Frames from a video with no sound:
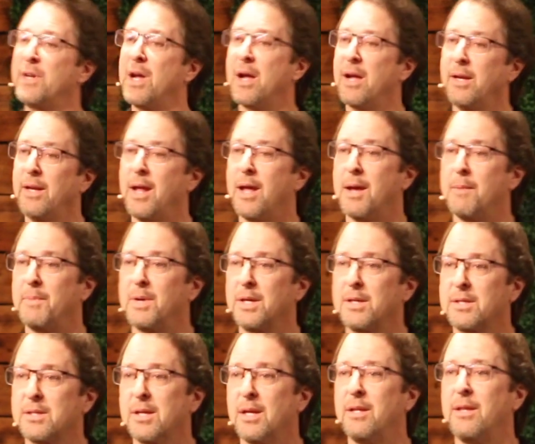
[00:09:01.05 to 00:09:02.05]

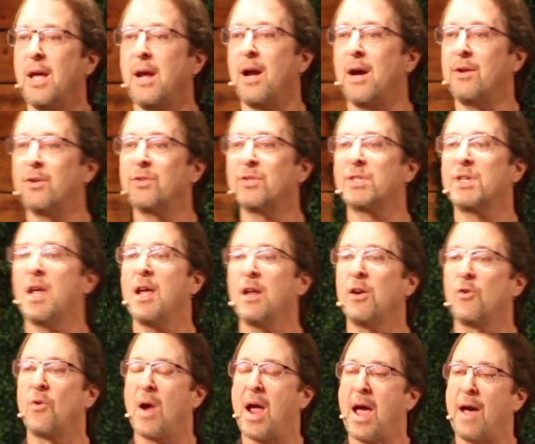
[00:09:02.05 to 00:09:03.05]
dynamics and they
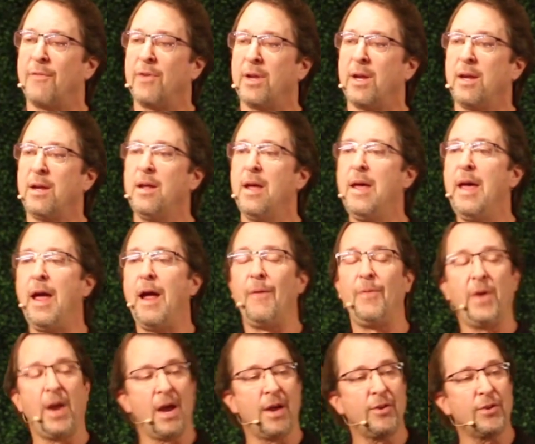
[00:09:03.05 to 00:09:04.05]
understand gravity and
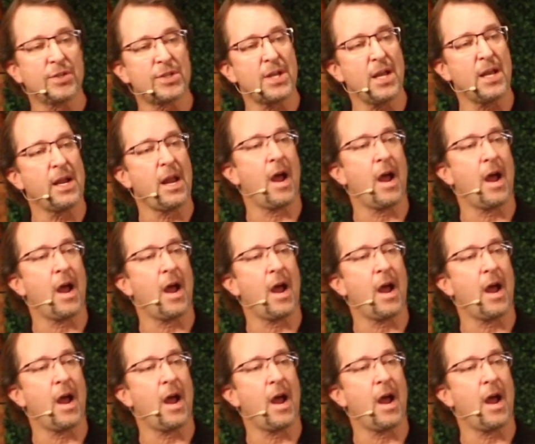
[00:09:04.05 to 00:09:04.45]
they understand